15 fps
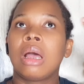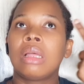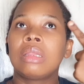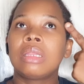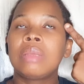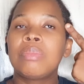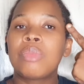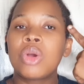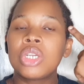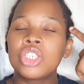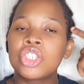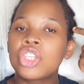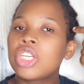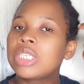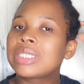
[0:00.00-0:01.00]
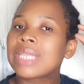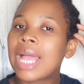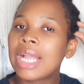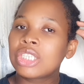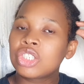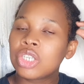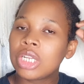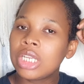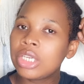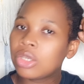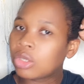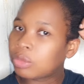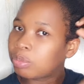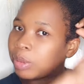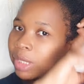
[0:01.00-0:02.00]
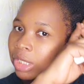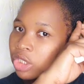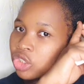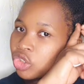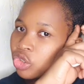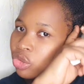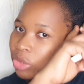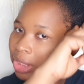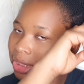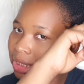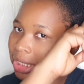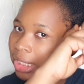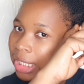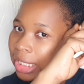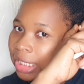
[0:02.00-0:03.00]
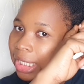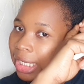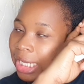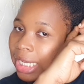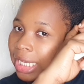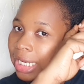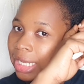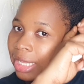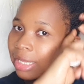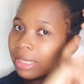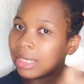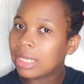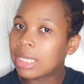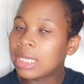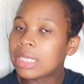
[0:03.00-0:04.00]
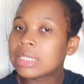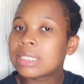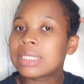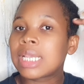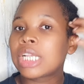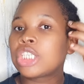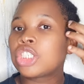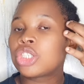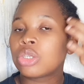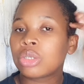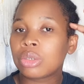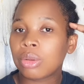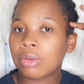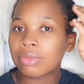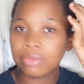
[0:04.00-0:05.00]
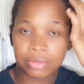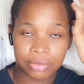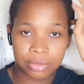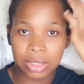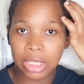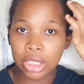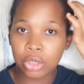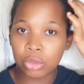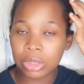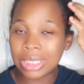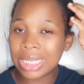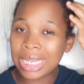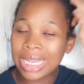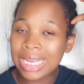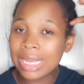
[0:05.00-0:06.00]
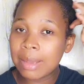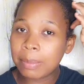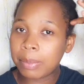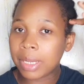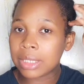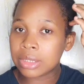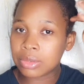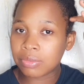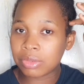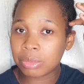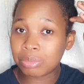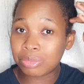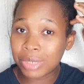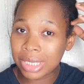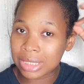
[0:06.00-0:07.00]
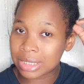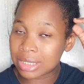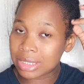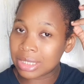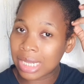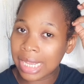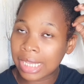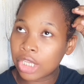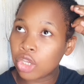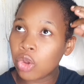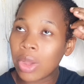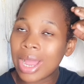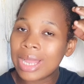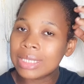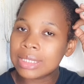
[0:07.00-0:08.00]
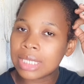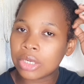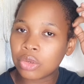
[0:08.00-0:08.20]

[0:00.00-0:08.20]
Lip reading: the moisture is actually not penetrating the inner section of, you know, the inner part of the braids. Like your hands are